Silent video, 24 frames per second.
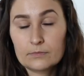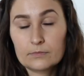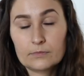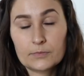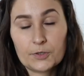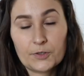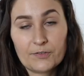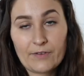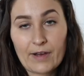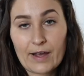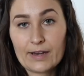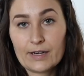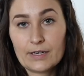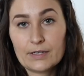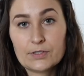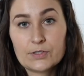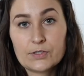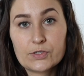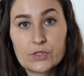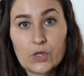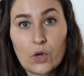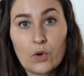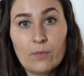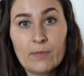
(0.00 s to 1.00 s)
provided
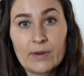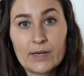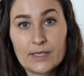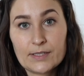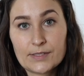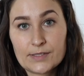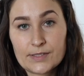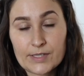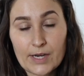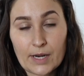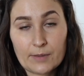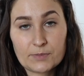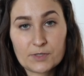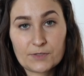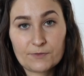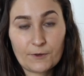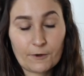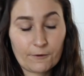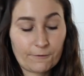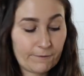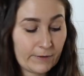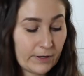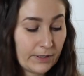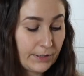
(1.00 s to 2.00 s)
so many stems
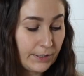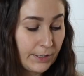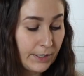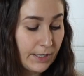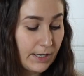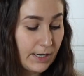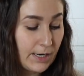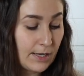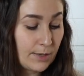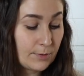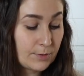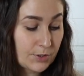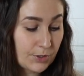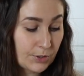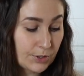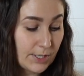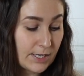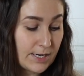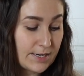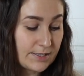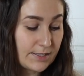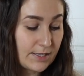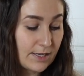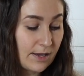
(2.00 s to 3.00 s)
for filler. It was
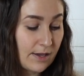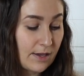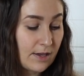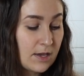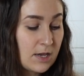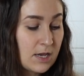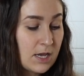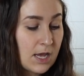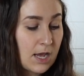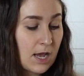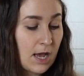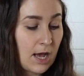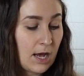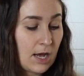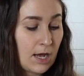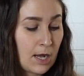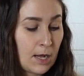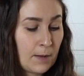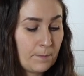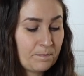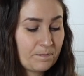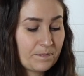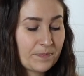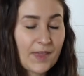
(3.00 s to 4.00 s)
crazy.
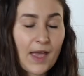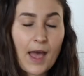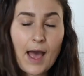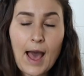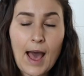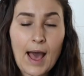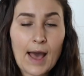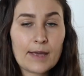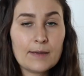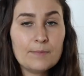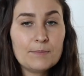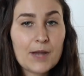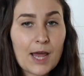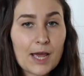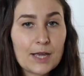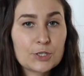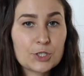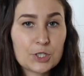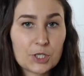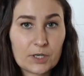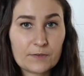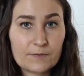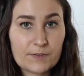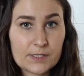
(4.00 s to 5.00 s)
Um, I'm not
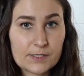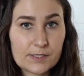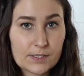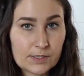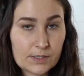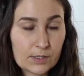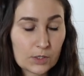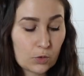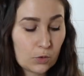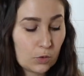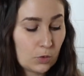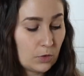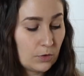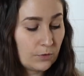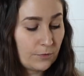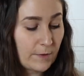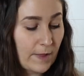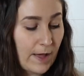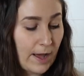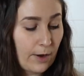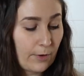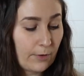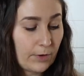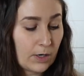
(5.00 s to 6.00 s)
sure if this is a cool
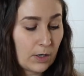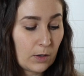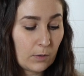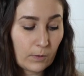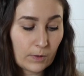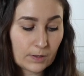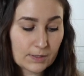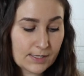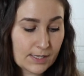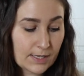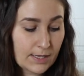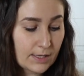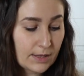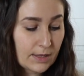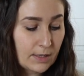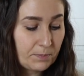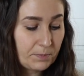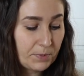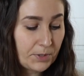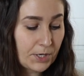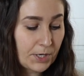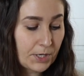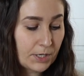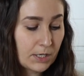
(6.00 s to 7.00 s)
flower. It wasn't in the
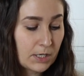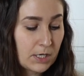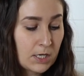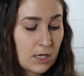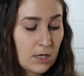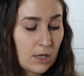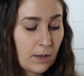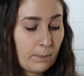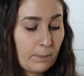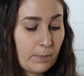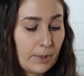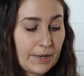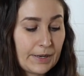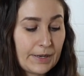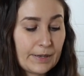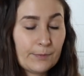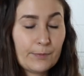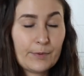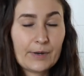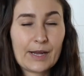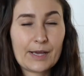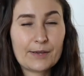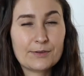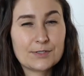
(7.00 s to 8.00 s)
book, but
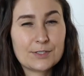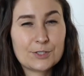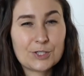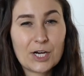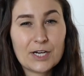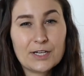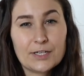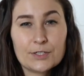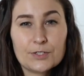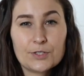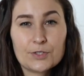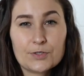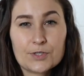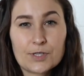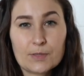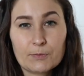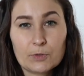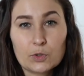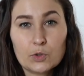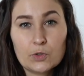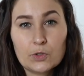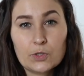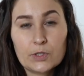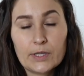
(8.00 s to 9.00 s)
when I was trying to do
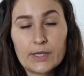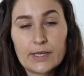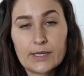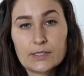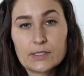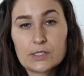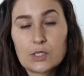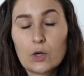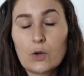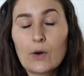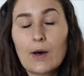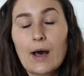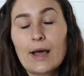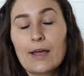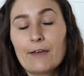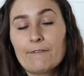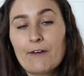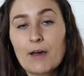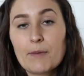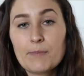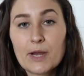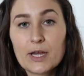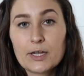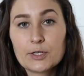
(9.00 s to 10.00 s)
some Googling, so if
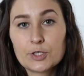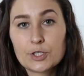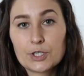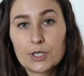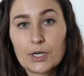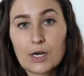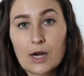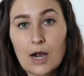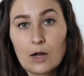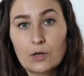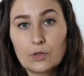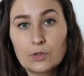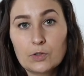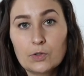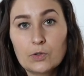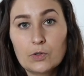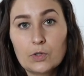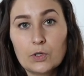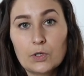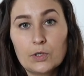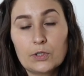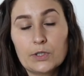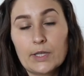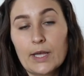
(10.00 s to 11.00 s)
I'm not sure, I'll
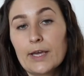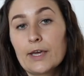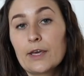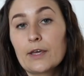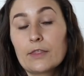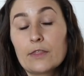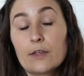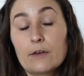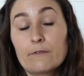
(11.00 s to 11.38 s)
Google like